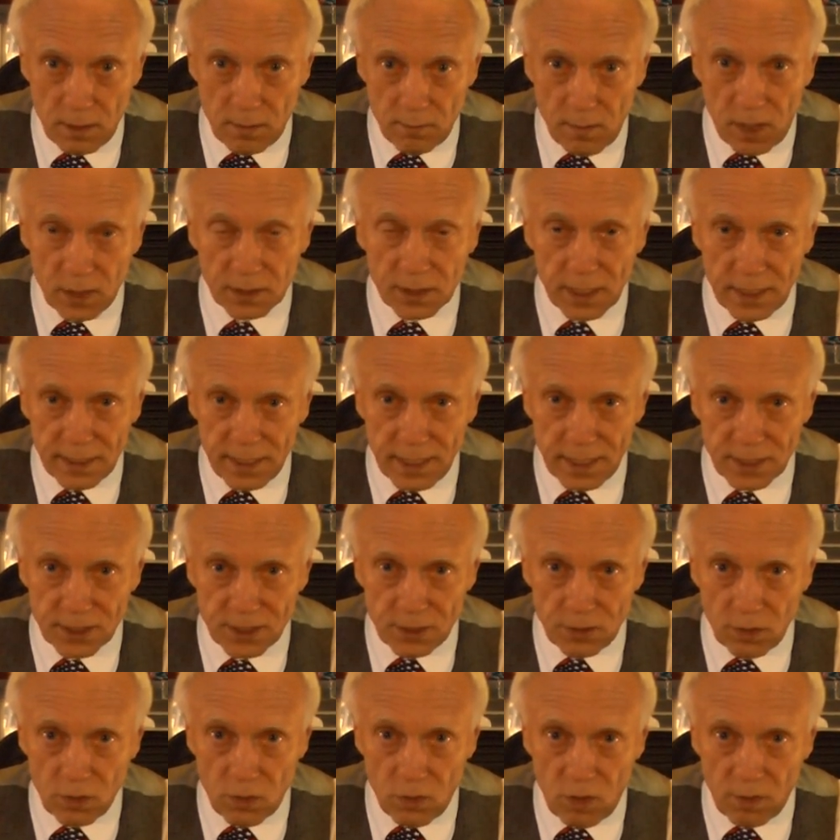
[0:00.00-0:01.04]

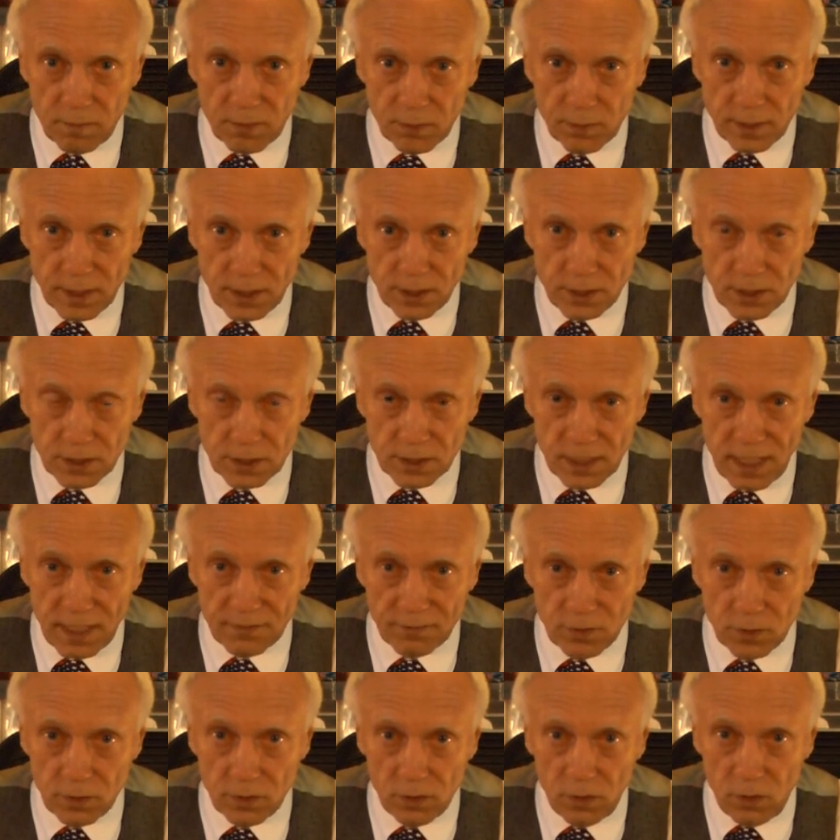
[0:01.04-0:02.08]
Multinational corporations have
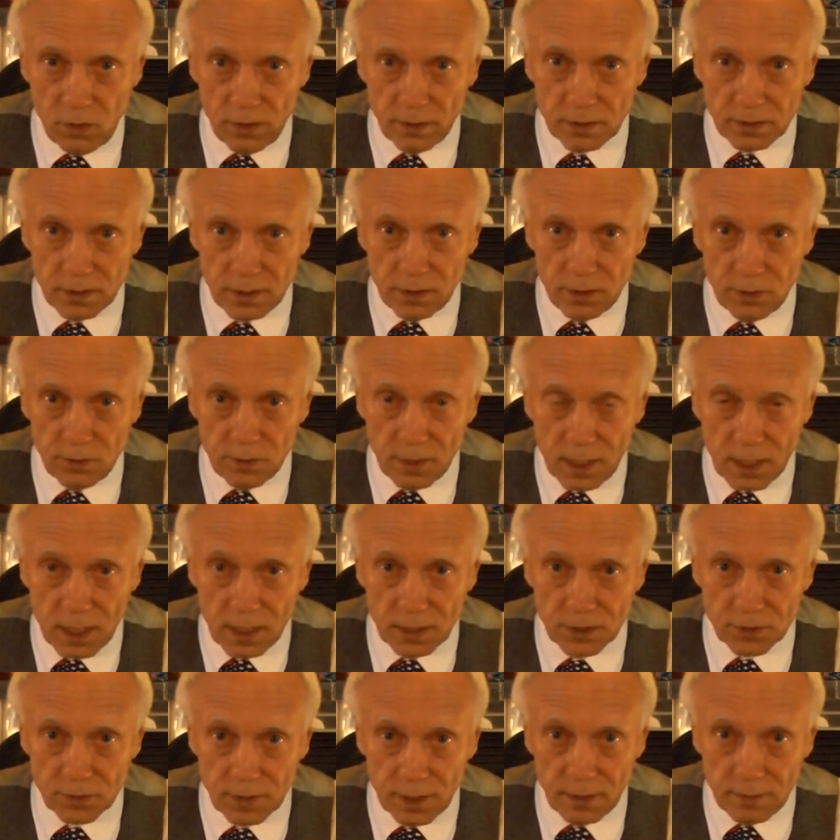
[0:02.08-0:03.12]
no loyalty to a
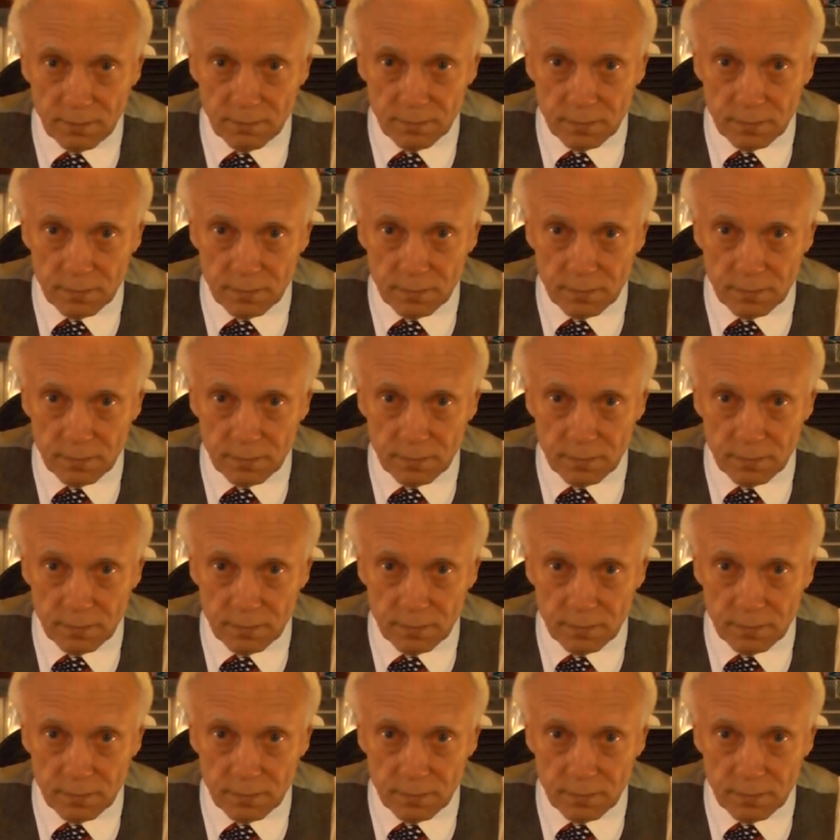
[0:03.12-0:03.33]
country.